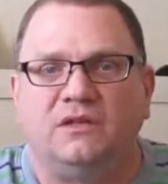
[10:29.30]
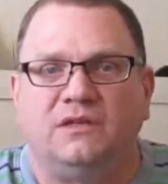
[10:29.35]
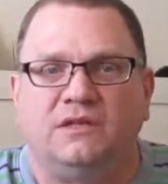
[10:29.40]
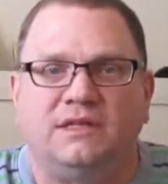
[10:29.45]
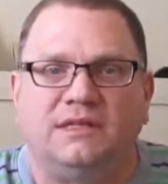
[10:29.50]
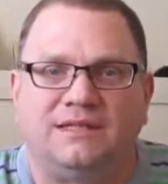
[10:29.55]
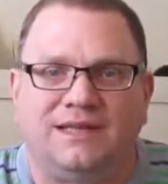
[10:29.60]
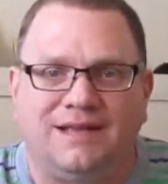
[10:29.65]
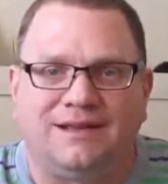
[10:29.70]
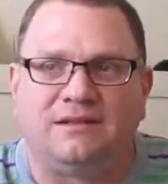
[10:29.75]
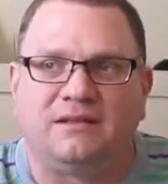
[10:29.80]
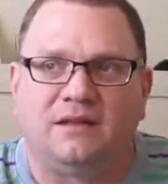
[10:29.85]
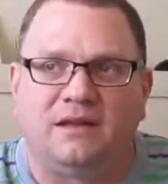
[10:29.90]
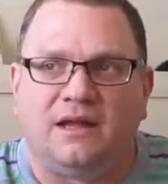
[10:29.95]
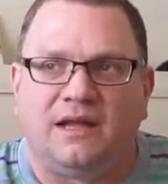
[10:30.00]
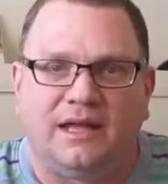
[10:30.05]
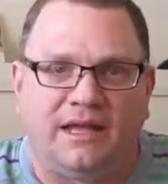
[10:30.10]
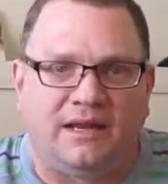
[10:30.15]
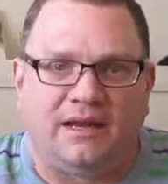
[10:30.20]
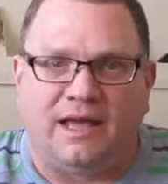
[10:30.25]
detect that
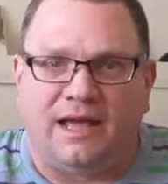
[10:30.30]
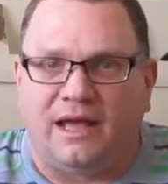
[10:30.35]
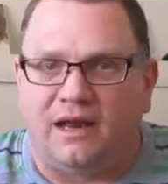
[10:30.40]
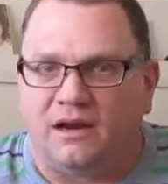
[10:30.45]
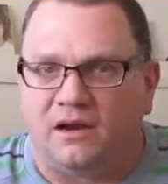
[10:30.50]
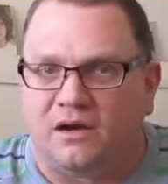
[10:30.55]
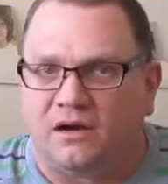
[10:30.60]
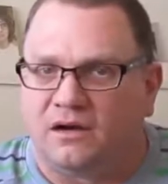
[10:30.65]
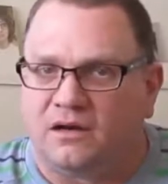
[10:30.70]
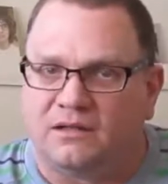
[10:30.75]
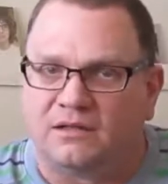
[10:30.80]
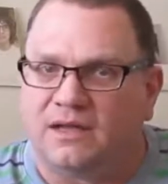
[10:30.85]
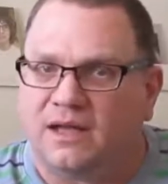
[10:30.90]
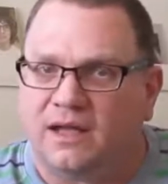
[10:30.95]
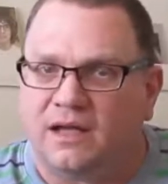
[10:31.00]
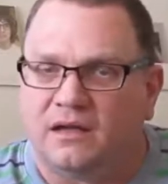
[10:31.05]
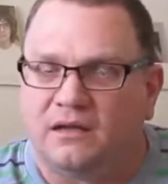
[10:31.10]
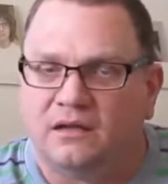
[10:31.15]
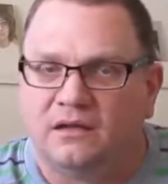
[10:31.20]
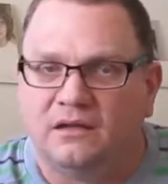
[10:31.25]
I had a heart
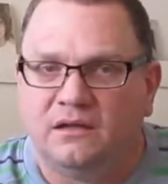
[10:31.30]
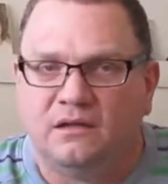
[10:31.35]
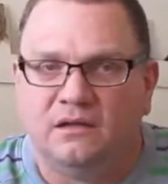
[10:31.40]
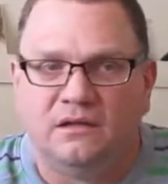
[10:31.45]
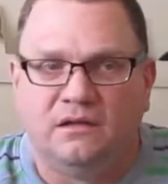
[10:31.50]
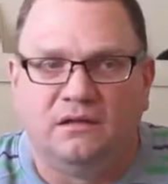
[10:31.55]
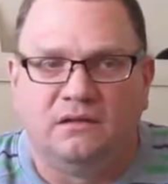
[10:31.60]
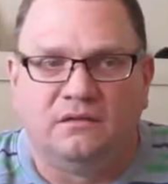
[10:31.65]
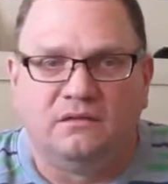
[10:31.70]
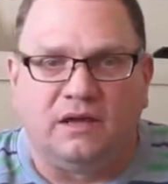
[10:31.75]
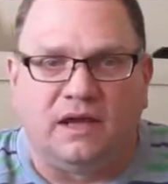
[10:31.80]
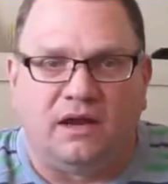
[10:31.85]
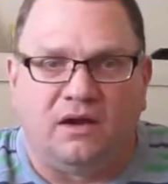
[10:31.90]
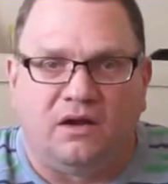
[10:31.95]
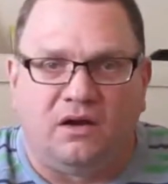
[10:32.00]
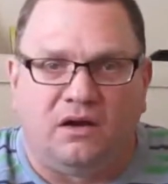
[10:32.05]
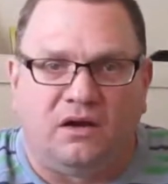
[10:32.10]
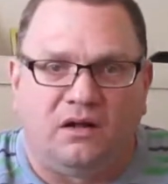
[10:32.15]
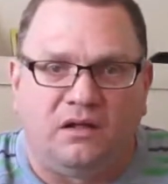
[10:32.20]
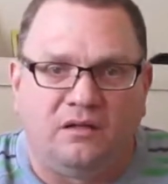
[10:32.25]
attack at
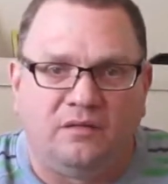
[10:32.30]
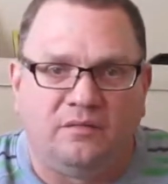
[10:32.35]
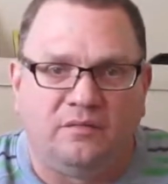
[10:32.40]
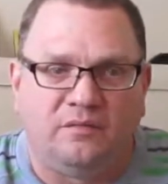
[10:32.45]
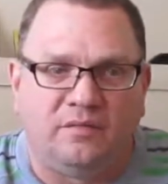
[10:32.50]
all.